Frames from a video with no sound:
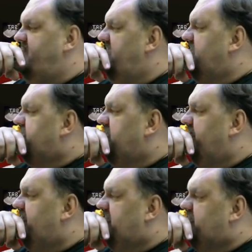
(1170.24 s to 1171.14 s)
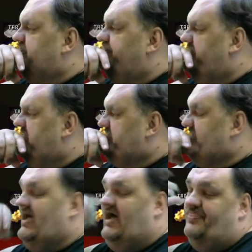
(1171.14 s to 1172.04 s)
So, but it is fixed.
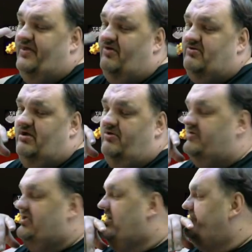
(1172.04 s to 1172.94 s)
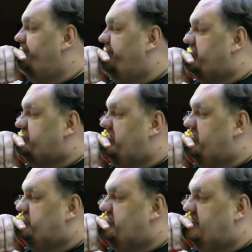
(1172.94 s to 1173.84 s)
I thought I already had it fixed. I
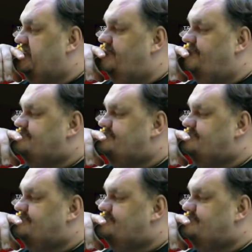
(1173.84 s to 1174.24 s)
guess I didn't.